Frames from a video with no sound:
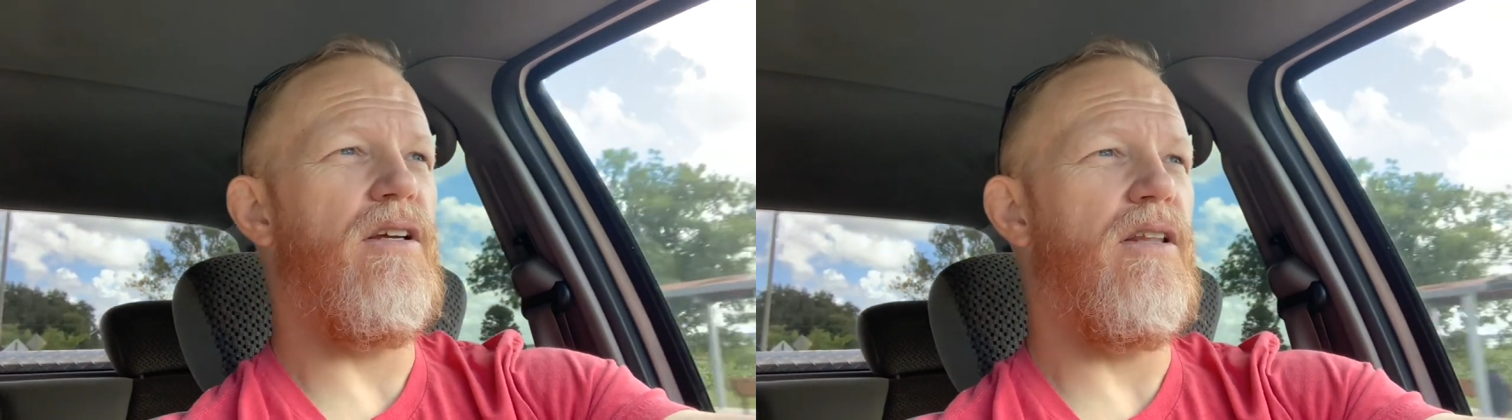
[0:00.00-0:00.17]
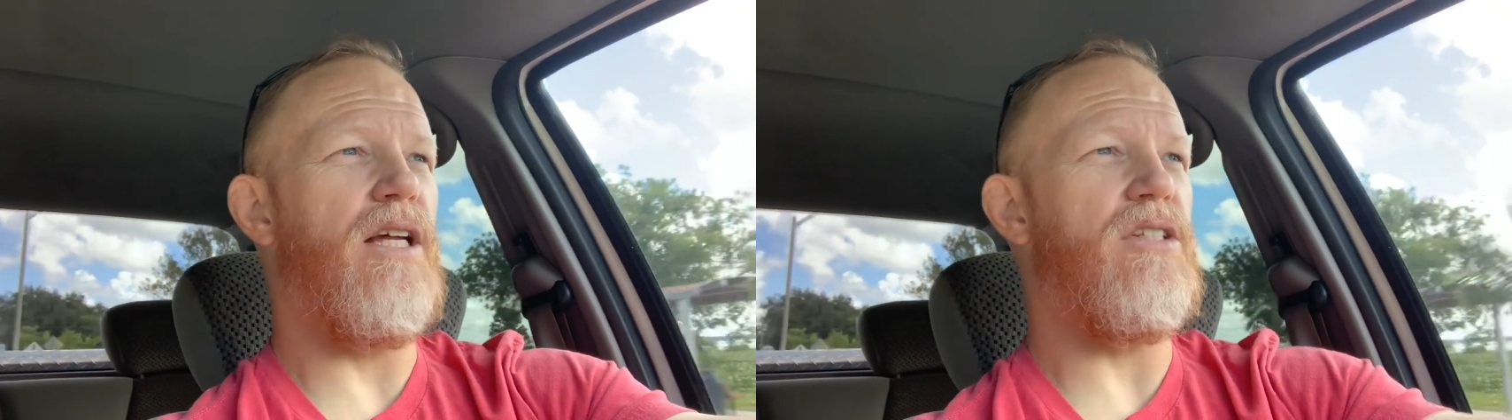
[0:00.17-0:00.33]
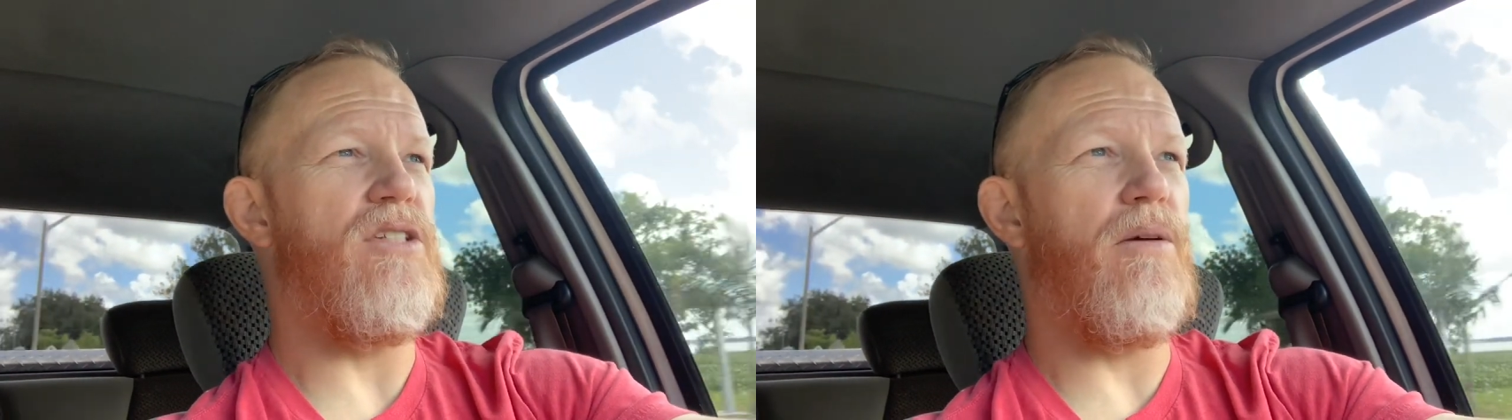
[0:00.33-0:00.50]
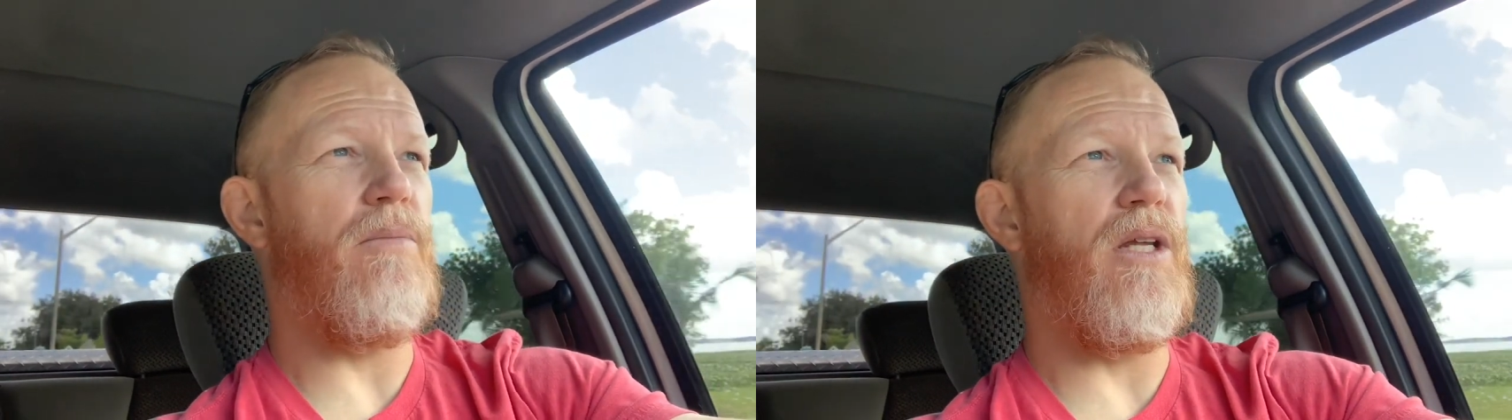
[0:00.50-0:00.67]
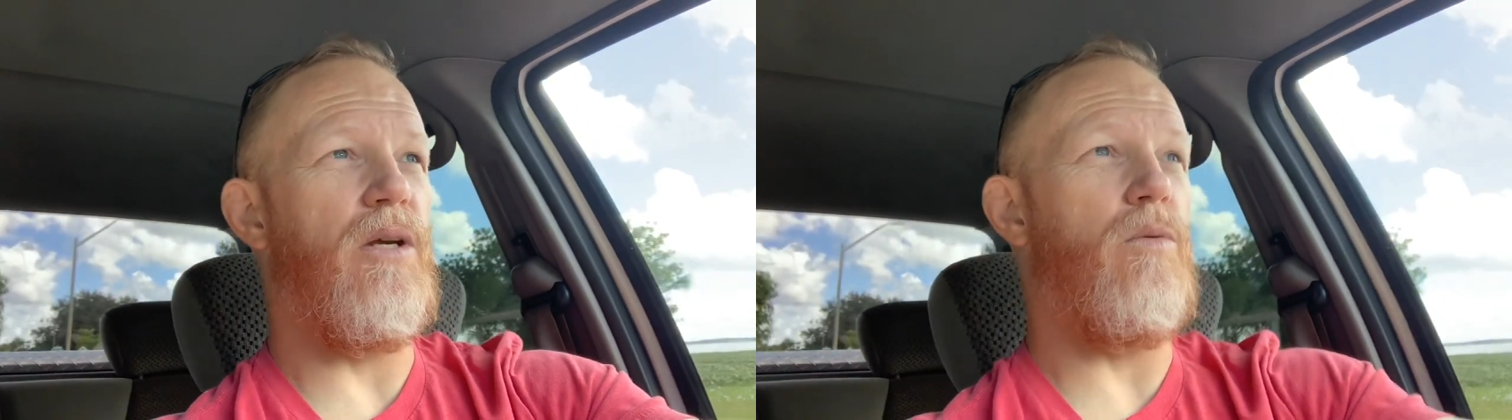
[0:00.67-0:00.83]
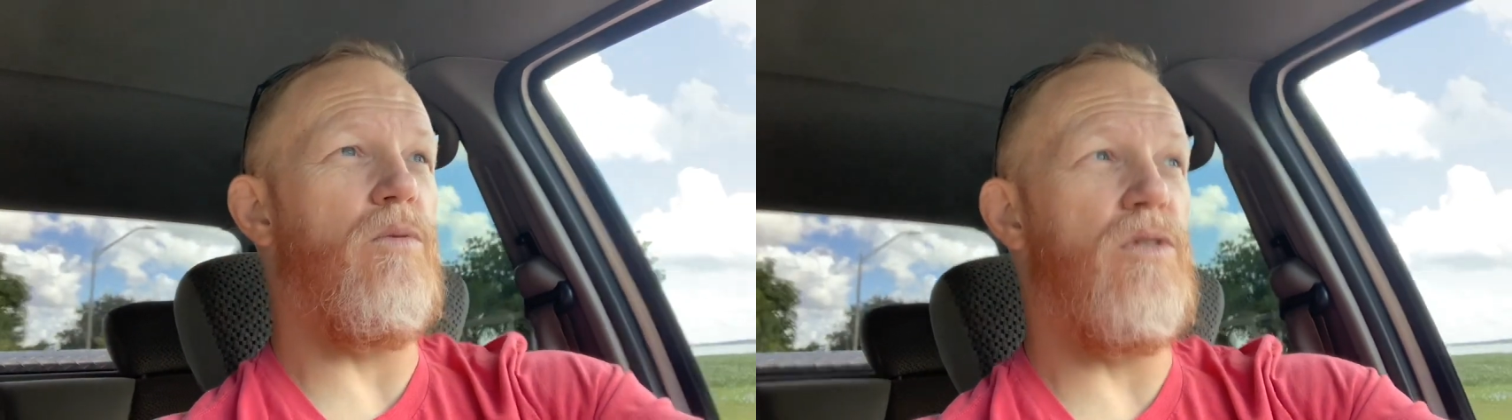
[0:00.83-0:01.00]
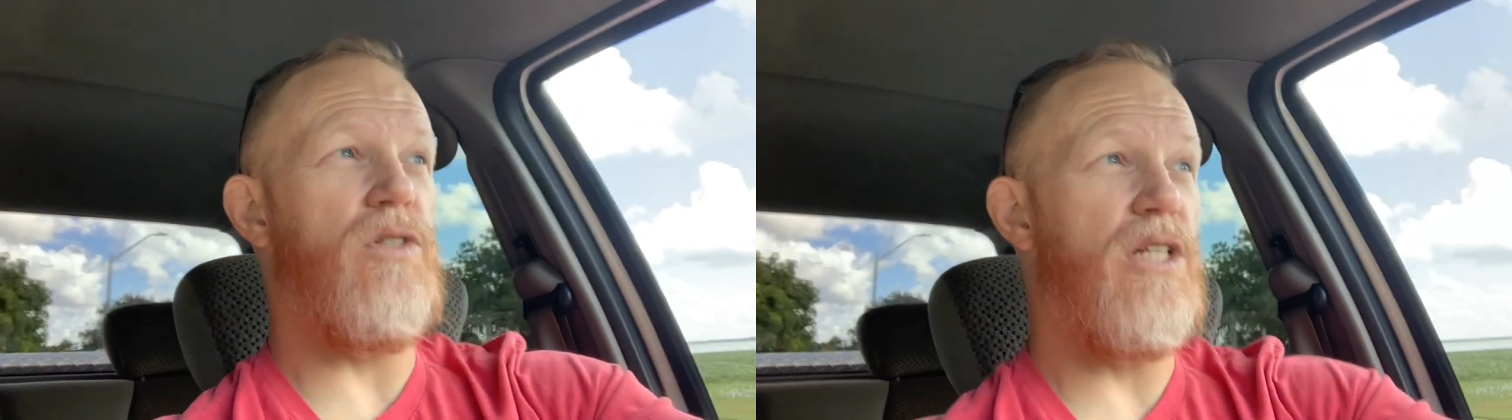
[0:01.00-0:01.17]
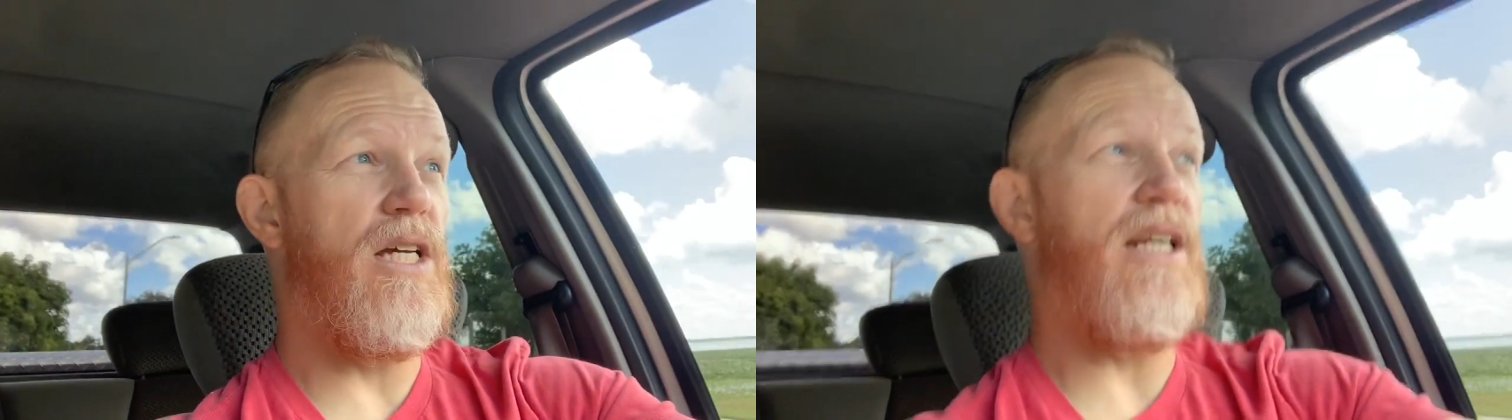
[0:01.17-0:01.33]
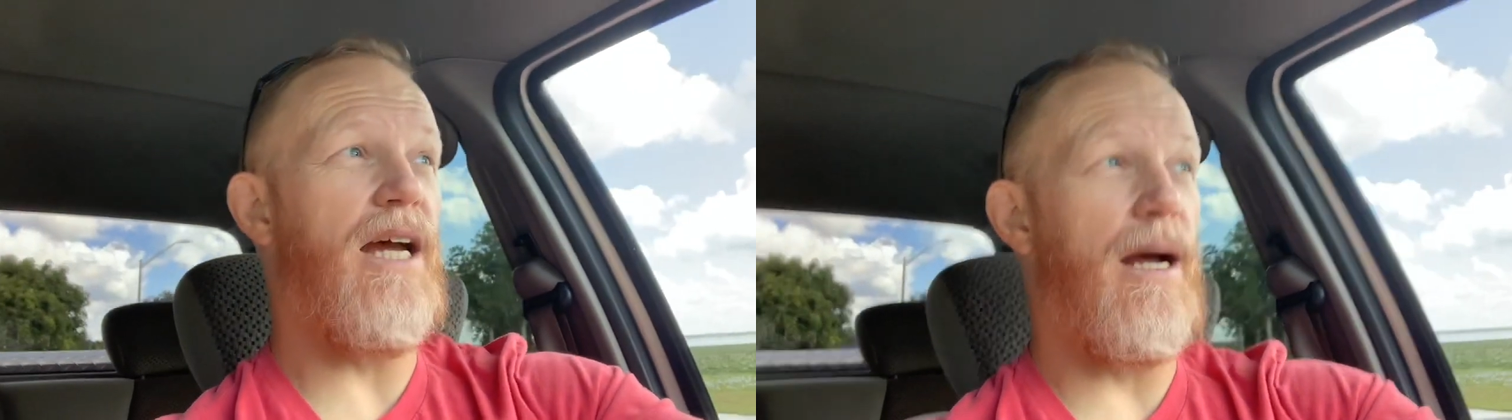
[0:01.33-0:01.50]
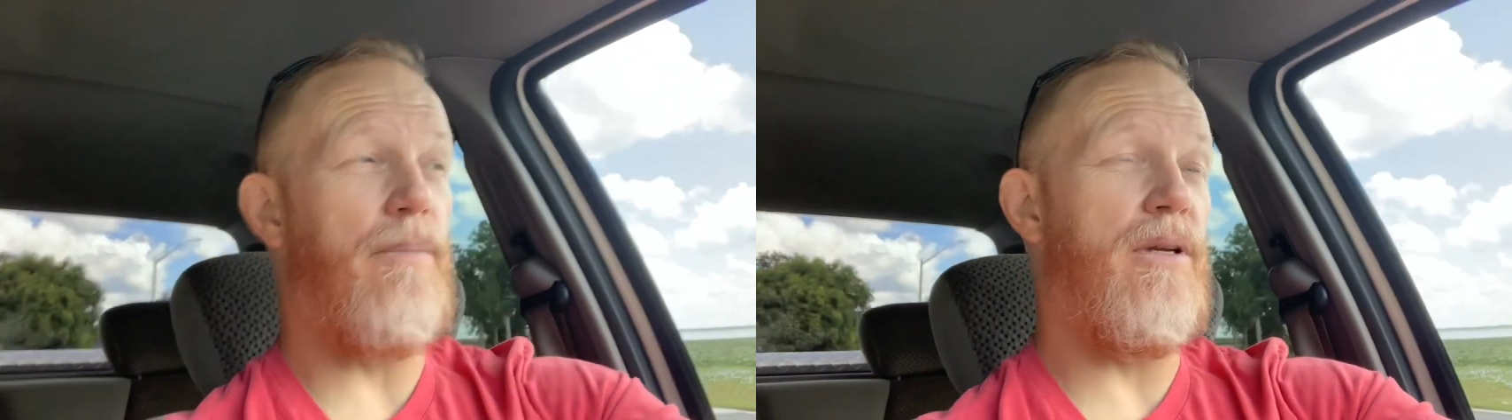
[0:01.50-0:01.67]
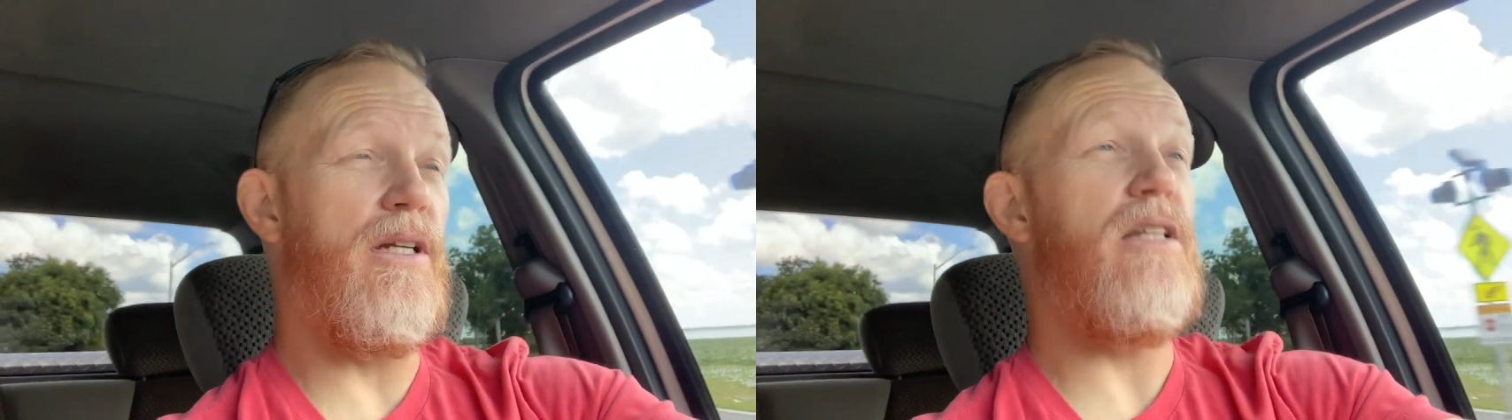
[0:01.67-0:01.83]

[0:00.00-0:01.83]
that something did happen,